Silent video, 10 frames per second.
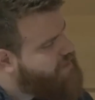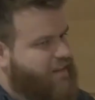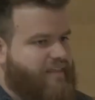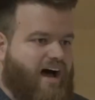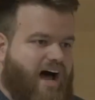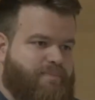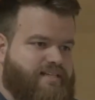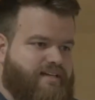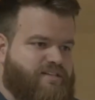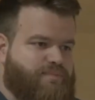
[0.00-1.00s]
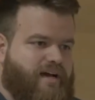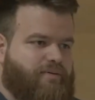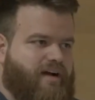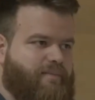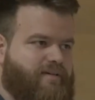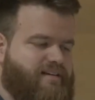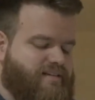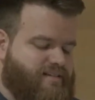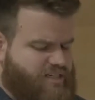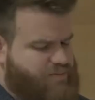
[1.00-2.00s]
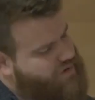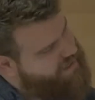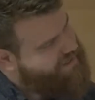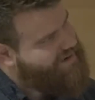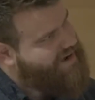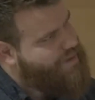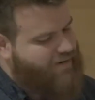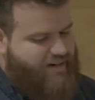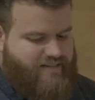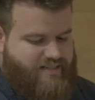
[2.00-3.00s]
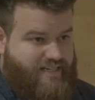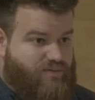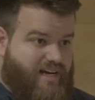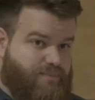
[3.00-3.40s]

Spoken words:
The opposite of spread parameters, or spread operators, is rest